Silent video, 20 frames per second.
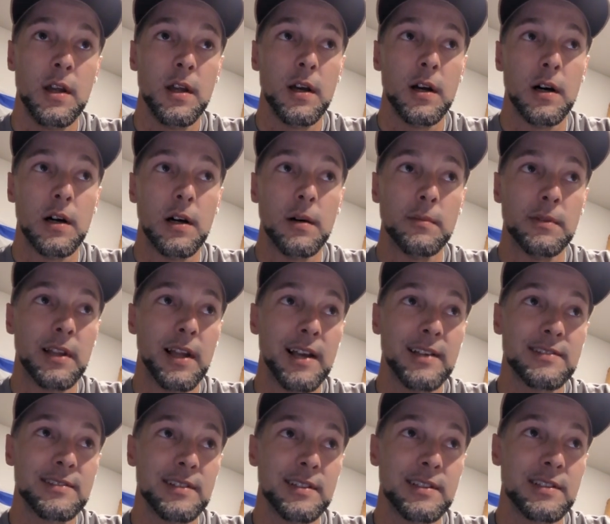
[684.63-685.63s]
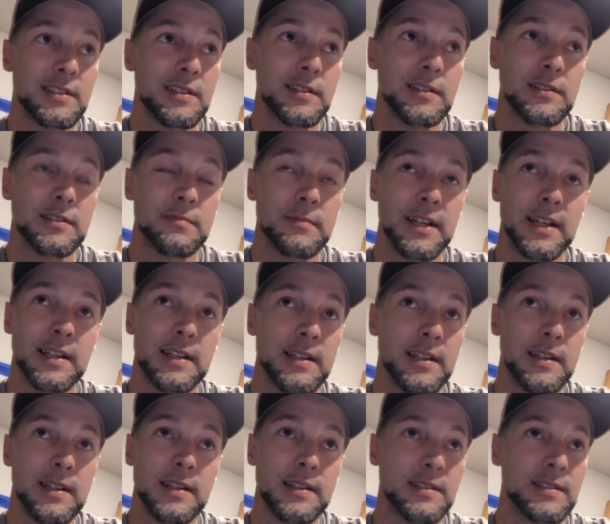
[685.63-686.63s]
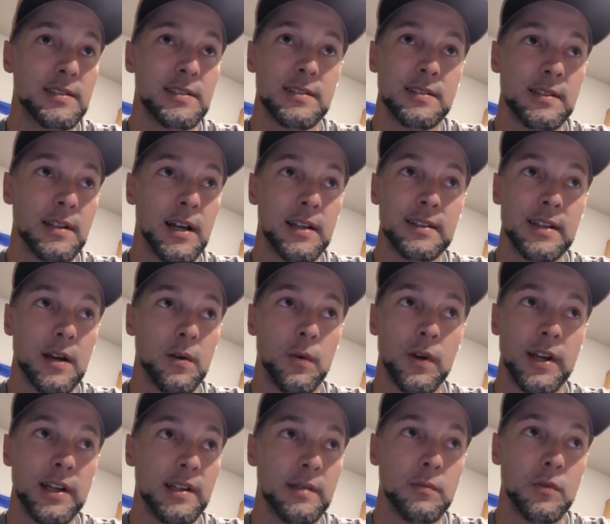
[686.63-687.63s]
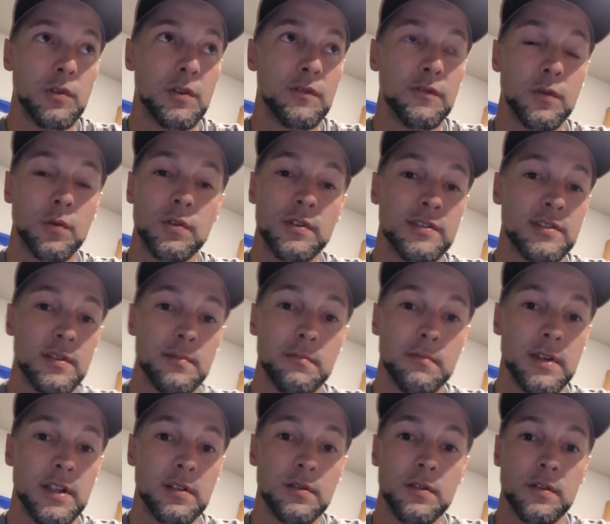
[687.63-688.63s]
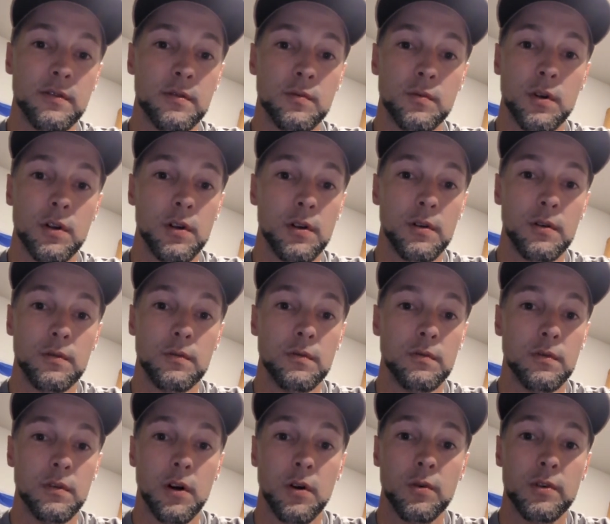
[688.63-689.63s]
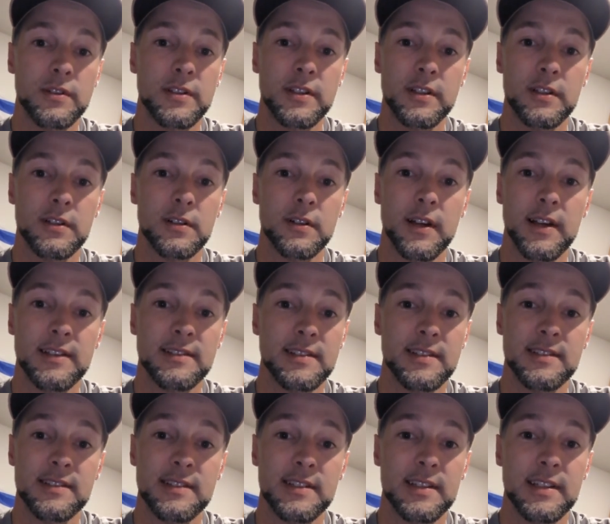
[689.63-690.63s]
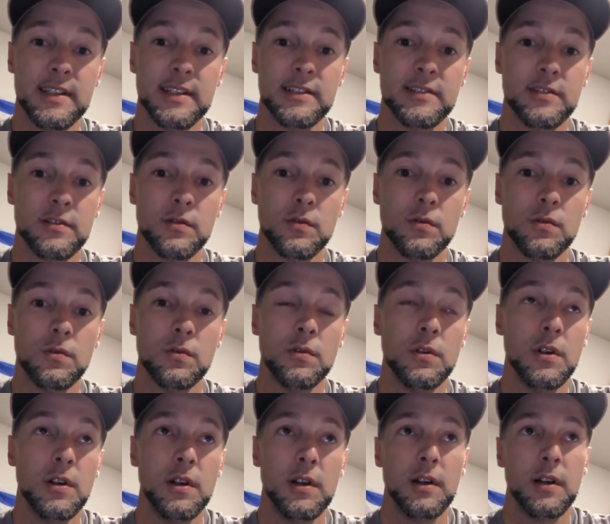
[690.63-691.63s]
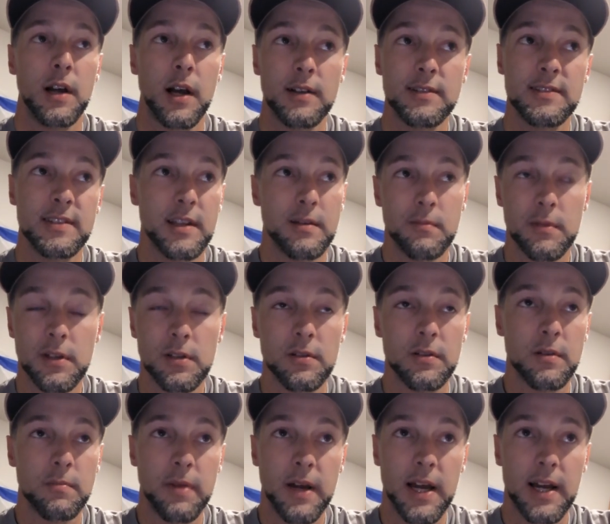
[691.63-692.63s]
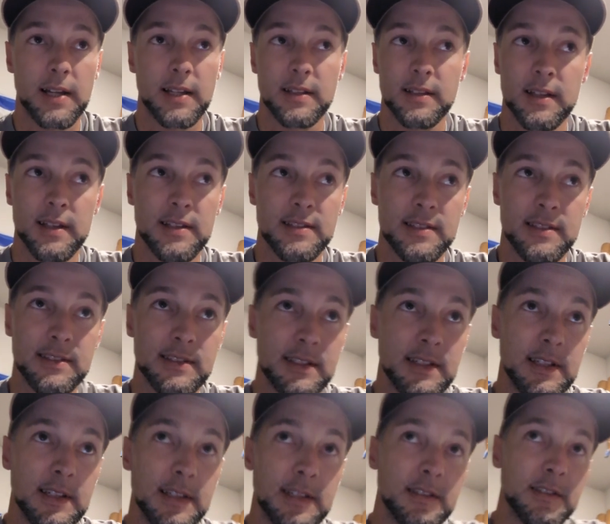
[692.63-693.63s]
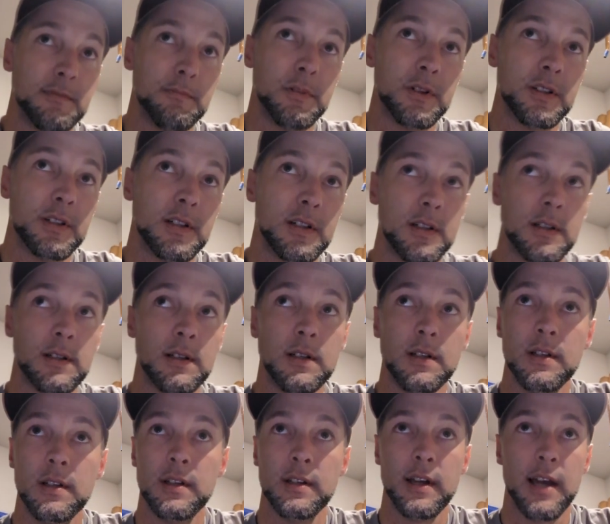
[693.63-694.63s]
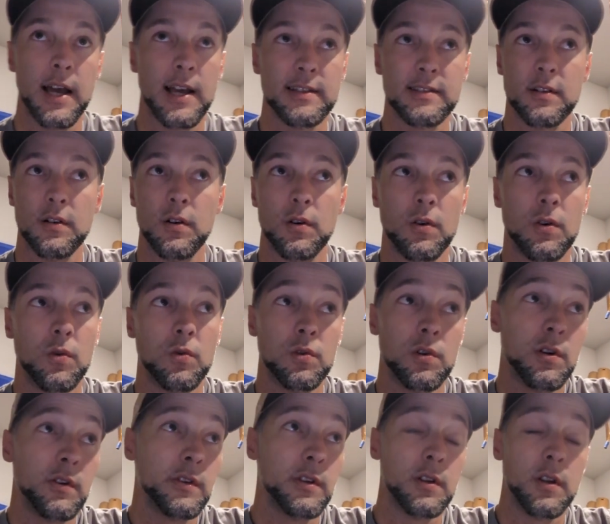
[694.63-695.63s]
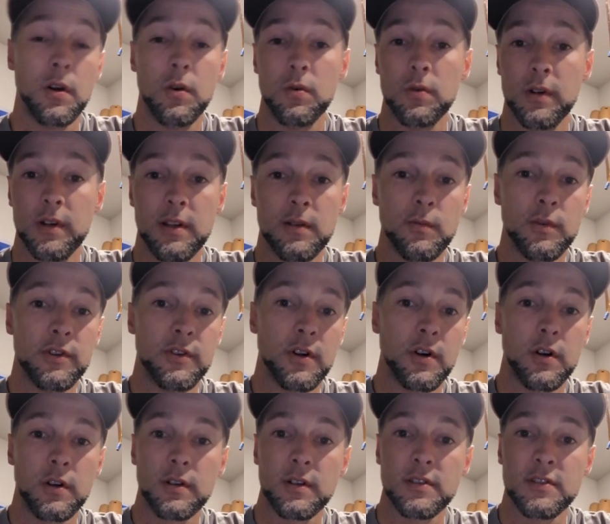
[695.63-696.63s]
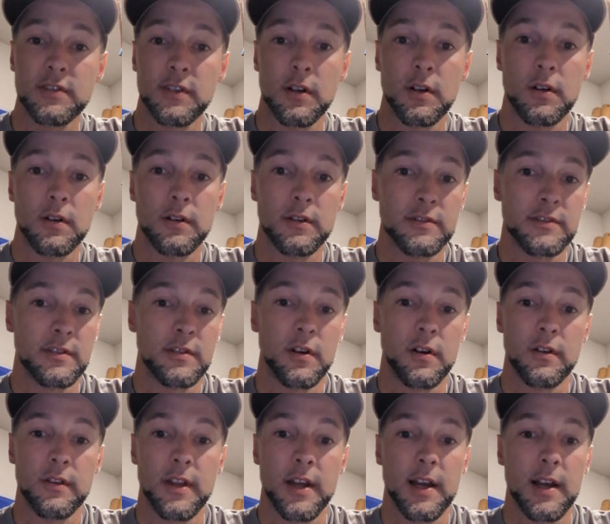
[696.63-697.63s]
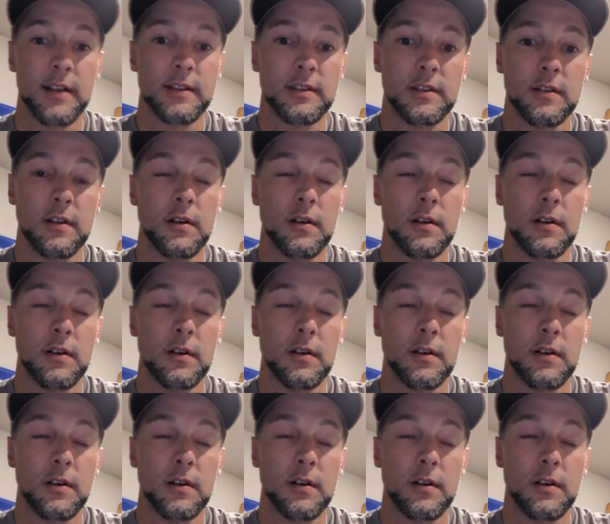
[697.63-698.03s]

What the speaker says: Last 6 years, man, it's not that way anymore. Florida's a middle of the road, lower tier SEC East school. I'd say middle of the pack in the SEC East, but as a whole, we're on the lower end with the Arkansas and all that.